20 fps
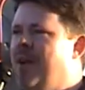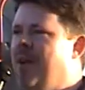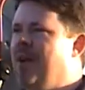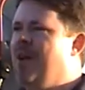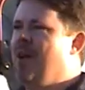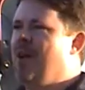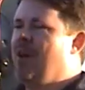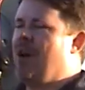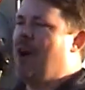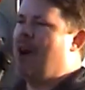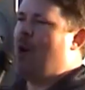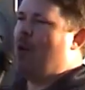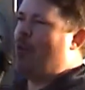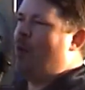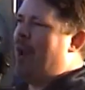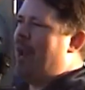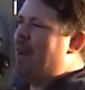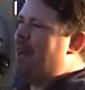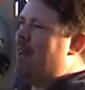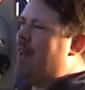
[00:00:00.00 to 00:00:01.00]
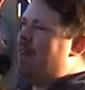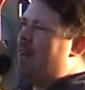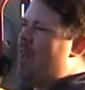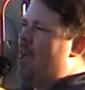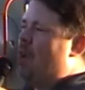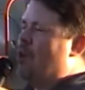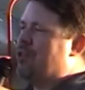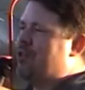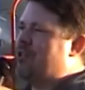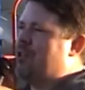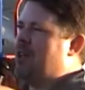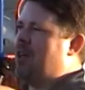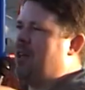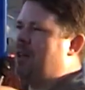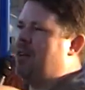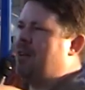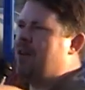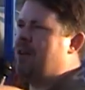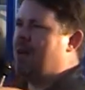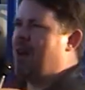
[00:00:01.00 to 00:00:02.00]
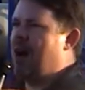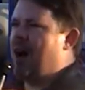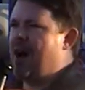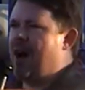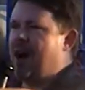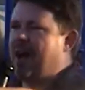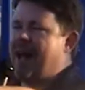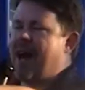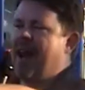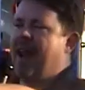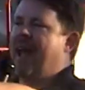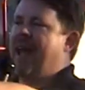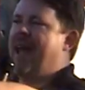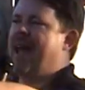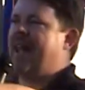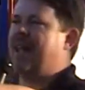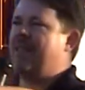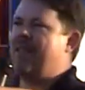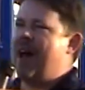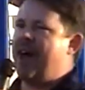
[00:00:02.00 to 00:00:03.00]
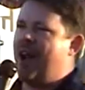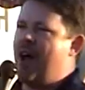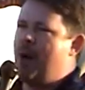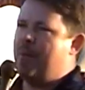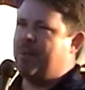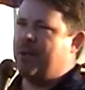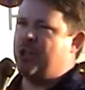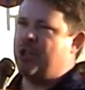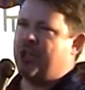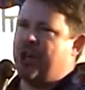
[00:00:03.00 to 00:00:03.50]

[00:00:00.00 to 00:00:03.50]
Uh, Randy Nelson kind of headed that up and